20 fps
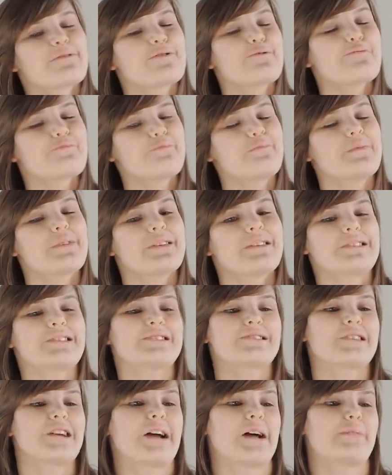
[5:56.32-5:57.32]
my room. But it
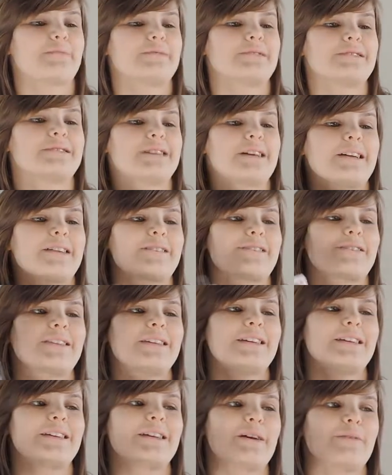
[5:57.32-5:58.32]
just so happened I got
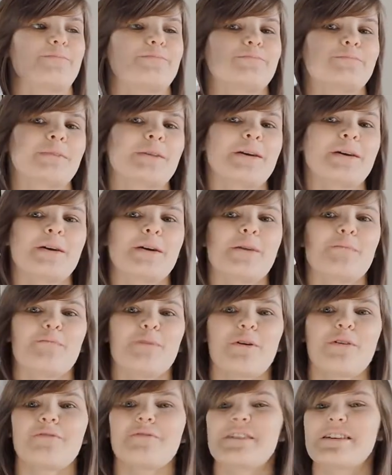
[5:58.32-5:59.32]
the
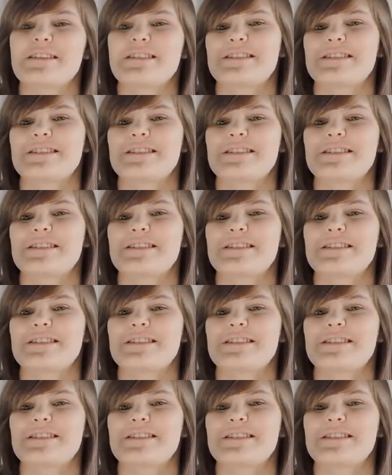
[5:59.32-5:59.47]
pop